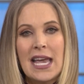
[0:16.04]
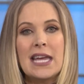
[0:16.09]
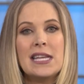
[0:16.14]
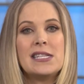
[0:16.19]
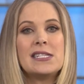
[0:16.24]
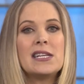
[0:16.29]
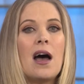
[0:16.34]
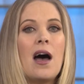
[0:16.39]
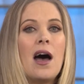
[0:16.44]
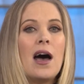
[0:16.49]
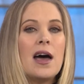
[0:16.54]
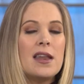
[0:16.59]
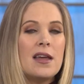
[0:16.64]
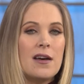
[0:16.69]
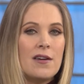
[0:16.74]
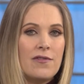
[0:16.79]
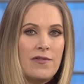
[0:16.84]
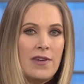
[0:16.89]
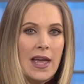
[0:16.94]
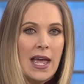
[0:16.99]
a ton
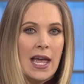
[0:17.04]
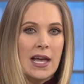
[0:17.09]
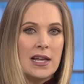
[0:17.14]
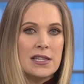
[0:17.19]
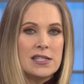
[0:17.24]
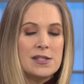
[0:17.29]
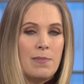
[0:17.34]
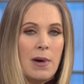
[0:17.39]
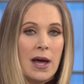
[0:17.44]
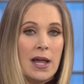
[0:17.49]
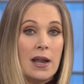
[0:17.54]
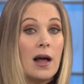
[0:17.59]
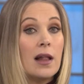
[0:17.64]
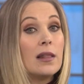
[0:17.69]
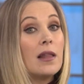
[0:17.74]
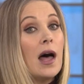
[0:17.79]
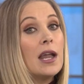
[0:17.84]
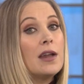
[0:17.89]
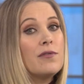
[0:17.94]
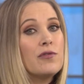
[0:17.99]
of fans, but
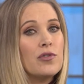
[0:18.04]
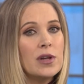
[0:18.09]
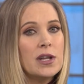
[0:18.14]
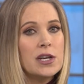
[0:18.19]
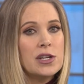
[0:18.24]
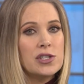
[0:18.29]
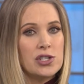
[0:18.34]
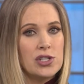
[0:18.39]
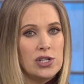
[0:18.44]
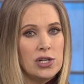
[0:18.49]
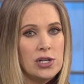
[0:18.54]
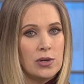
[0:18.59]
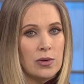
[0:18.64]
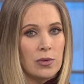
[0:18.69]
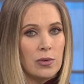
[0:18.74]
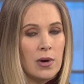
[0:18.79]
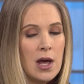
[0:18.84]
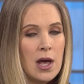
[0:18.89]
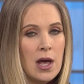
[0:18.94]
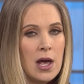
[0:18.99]
a lot of critics too.